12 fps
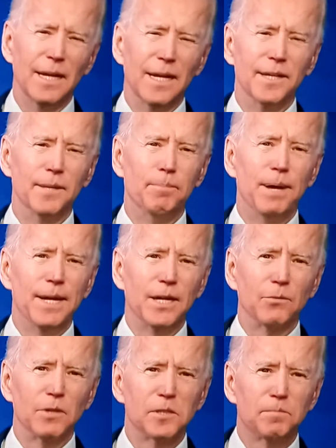
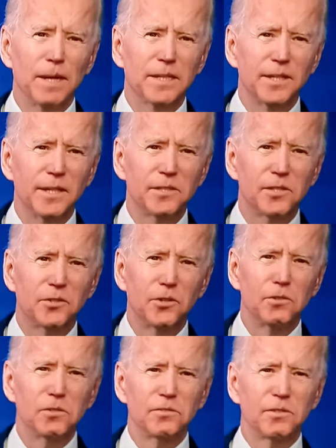Independent, respected
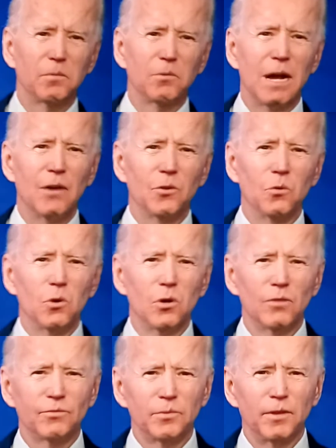institutions from around the
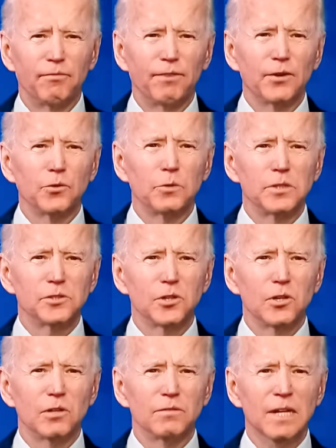world, from the Federal
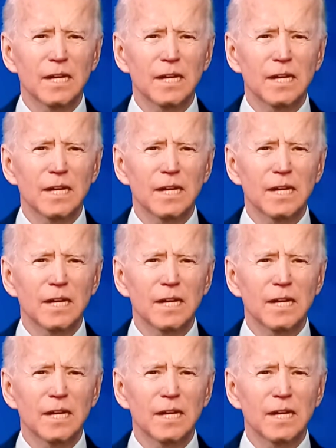Reserve